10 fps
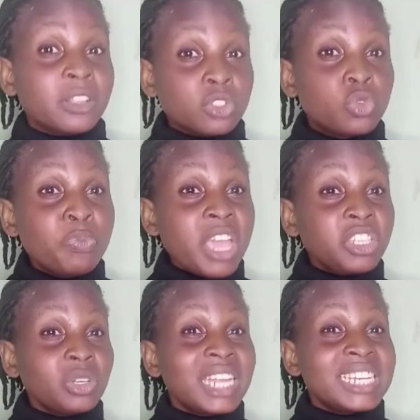to make
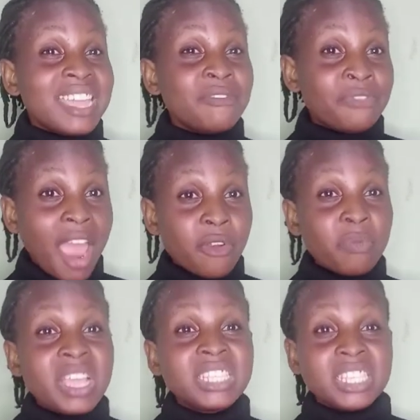sure that the
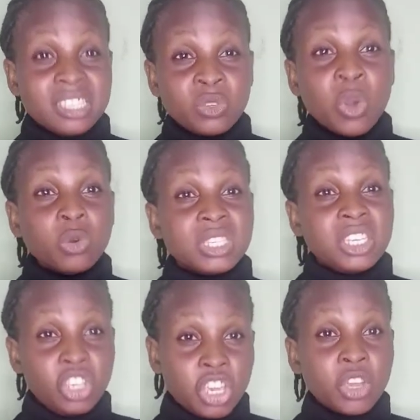environment is well
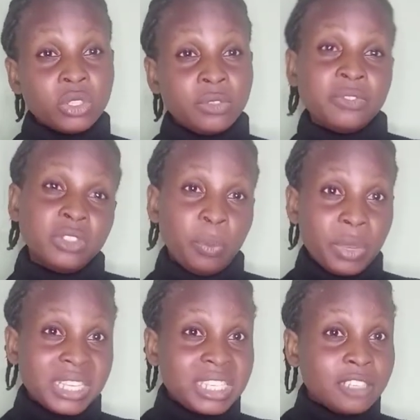secured for the
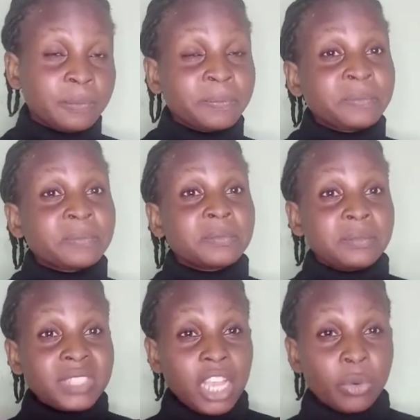person.
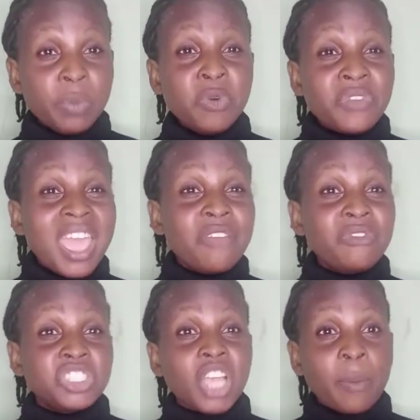Remove every
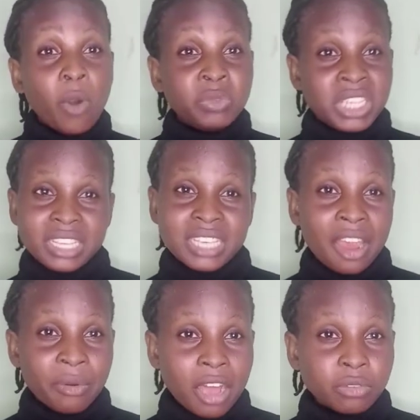sharp object
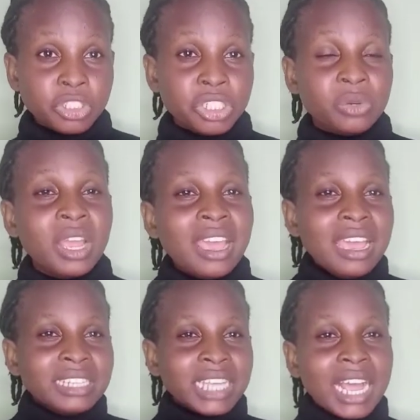around you
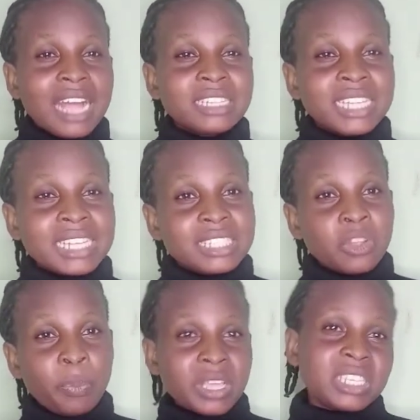that the
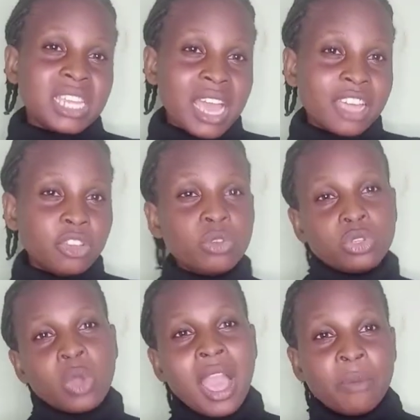person can use to
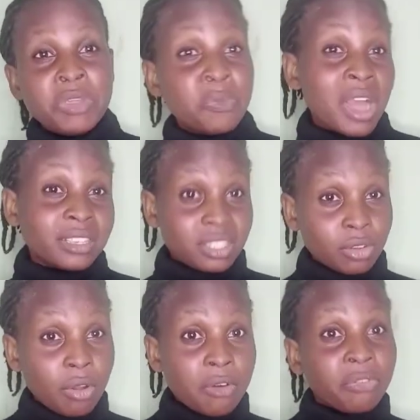harm him or
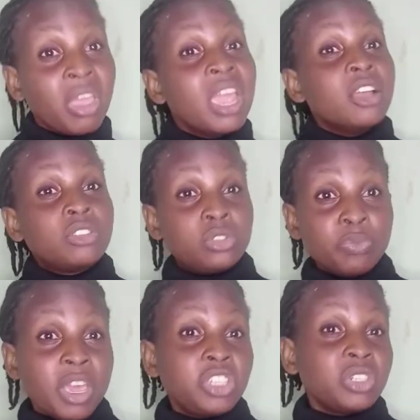herself, to
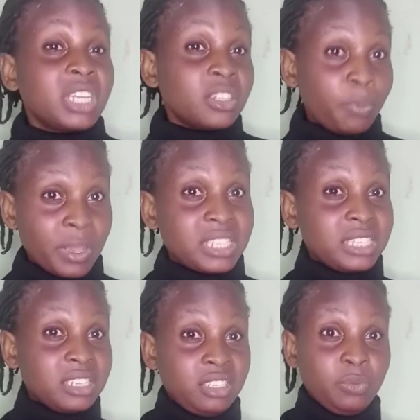make sure that the
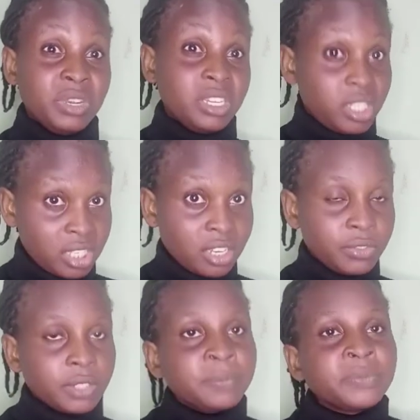person is being
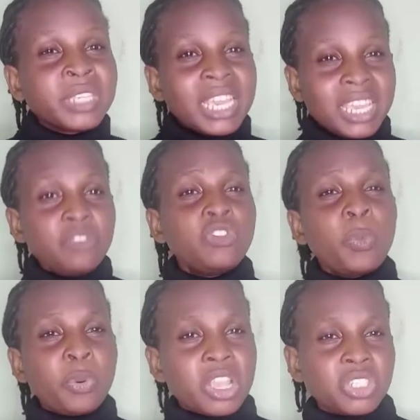saved. If
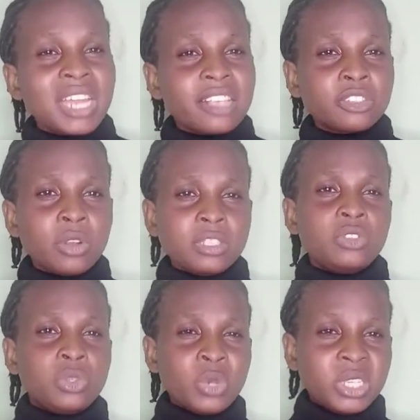depression has gotten
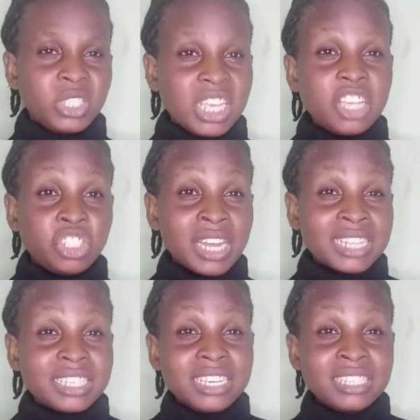to a stage
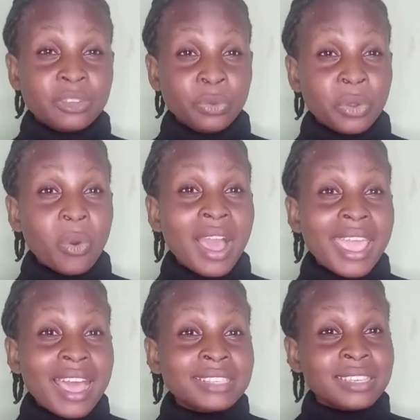that it requires